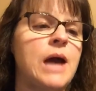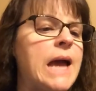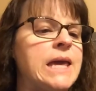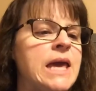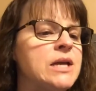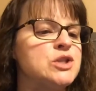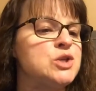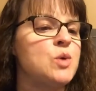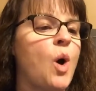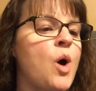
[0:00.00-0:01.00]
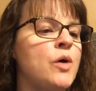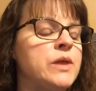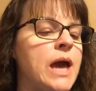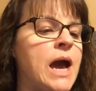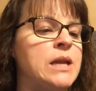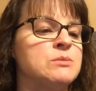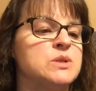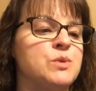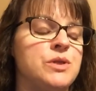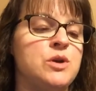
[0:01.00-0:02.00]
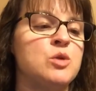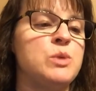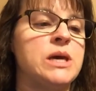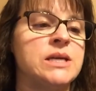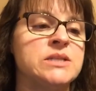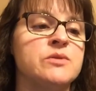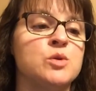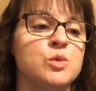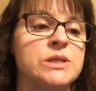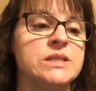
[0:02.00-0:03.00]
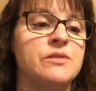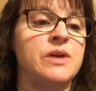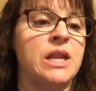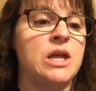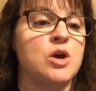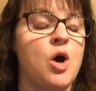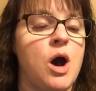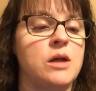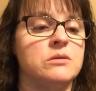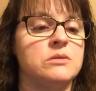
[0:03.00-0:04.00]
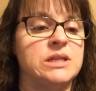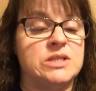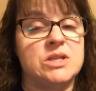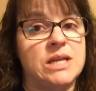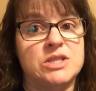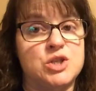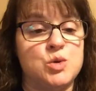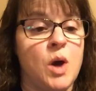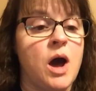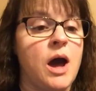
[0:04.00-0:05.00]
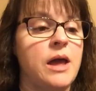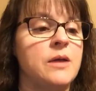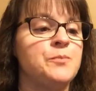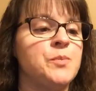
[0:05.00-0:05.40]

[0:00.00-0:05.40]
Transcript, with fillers: I can't do all the items with you because of the risk of getting caught. Is That's too high.